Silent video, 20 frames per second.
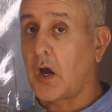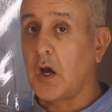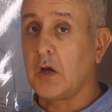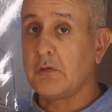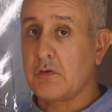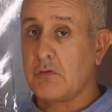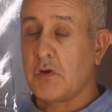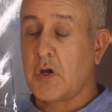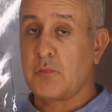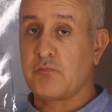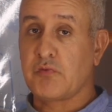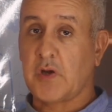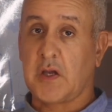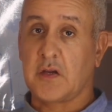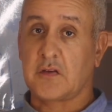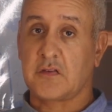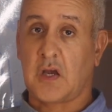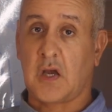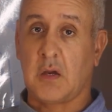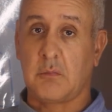overrun
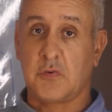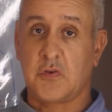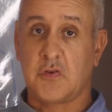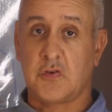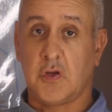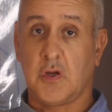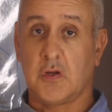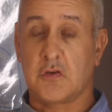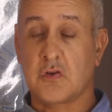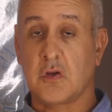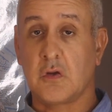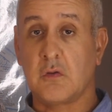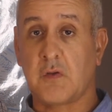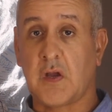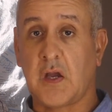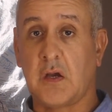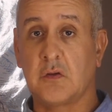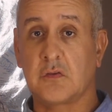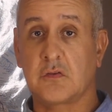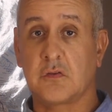brakes up to
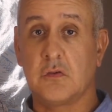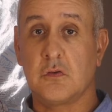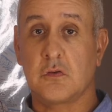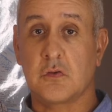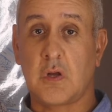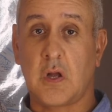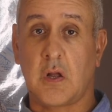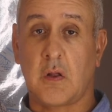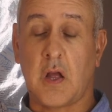2,000